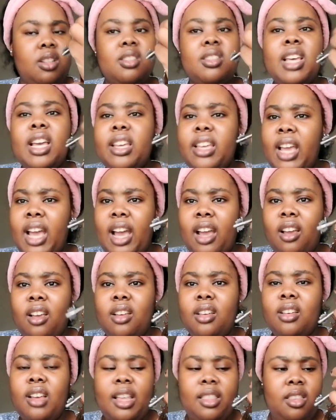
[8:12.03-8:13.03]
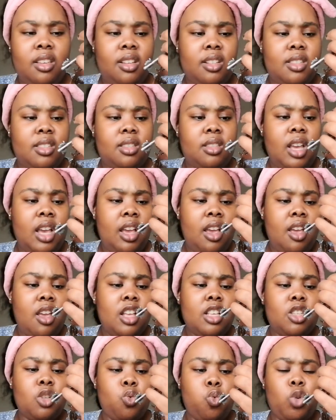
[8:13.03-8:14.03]
I think it's,
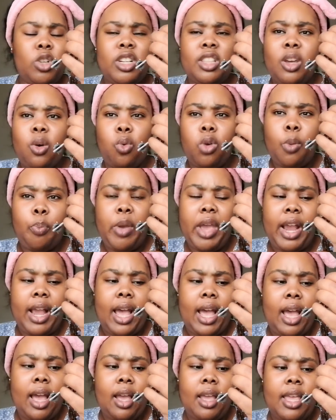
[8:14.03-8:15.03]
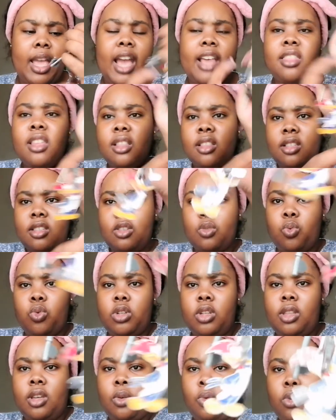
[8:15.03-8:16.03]
is it Woody the Woodpecker? Yeah, I think this is
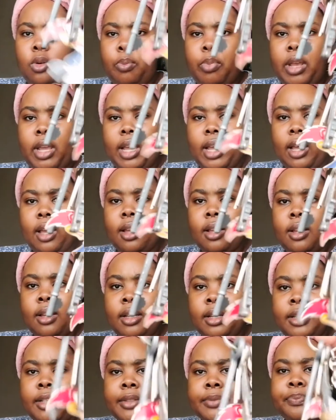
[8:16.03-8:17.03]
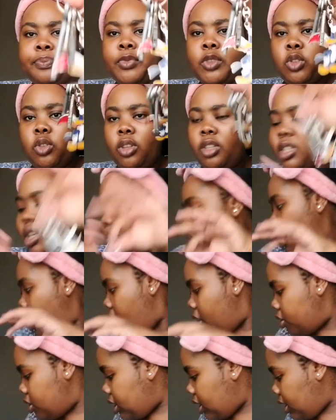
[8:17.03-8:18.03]
Woody the Woodpecker. So these are my
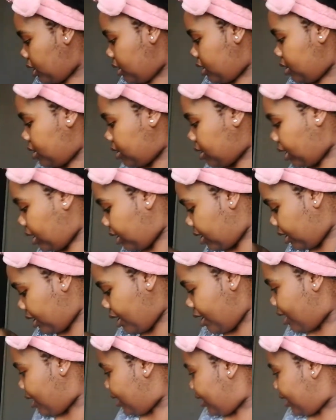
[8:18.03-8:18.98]
house keys